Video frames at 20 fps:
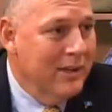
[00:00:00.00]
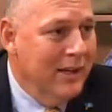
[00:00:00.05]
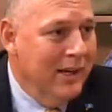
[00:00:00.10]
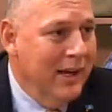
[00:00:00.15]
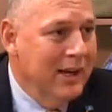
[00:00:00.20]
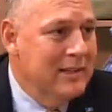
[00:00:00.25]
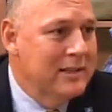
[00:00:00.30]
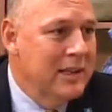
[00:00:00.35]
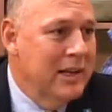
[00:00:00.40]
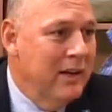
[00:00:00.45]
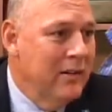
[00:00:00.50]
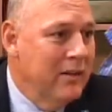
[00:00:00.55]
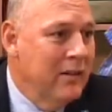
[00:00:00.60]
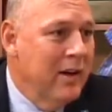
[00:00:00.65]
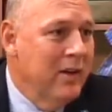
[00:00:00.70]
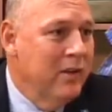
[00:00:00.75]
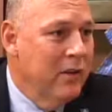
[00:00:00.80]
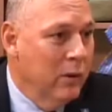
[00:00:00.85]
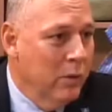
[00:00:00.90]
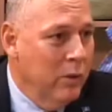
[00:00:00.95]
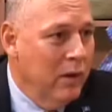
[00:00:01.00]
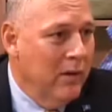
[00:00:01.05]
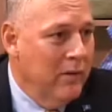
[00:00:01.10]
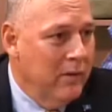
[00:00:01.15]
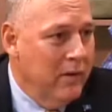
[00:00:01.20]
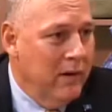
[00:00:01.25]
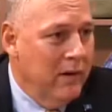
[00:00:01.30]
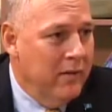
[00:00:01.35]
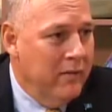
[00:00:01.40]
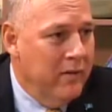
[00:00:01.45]
instead
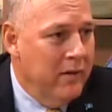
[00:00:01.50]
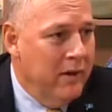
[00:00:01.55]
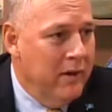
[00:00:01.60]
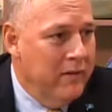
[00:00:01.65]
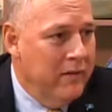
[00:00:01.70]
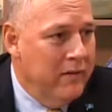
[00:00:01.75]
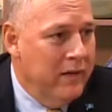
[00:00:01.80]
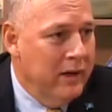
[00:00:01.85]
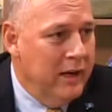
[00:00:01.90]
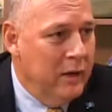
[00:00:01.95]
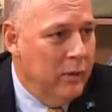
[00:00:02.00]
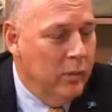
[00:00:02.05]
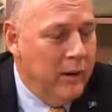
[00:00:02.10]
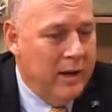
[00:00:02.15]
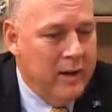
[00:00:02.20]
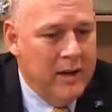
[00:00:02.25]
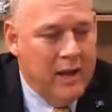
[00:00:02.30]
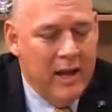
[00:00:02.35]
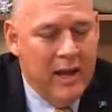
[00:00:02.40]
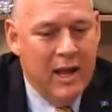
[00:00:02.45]
of in rent.